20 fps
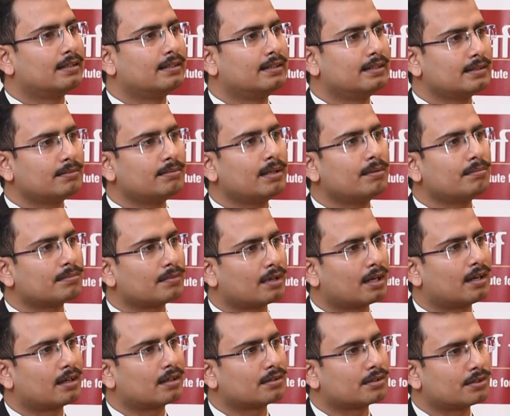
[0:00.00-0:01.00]
Yes, ma'am,
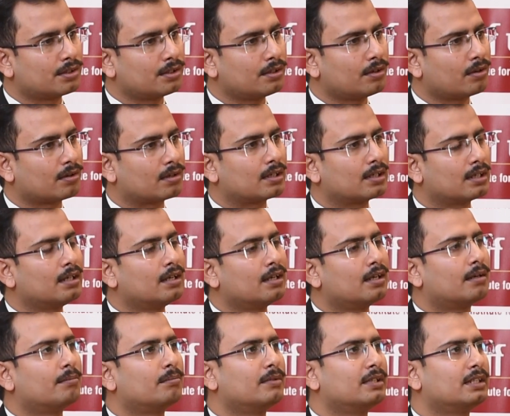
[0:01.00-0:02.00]
sure.
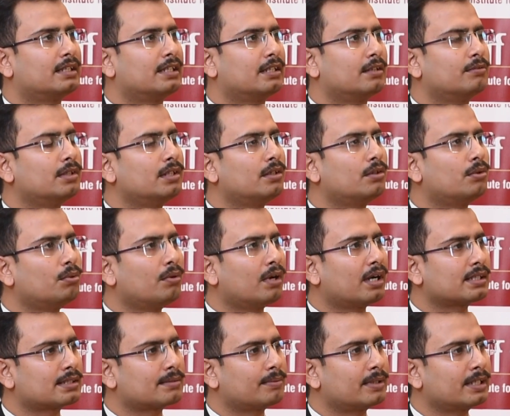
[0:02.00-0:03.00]
There were two
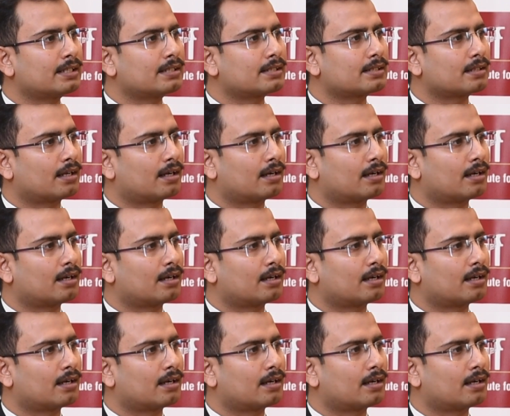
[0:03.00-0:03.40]
aspects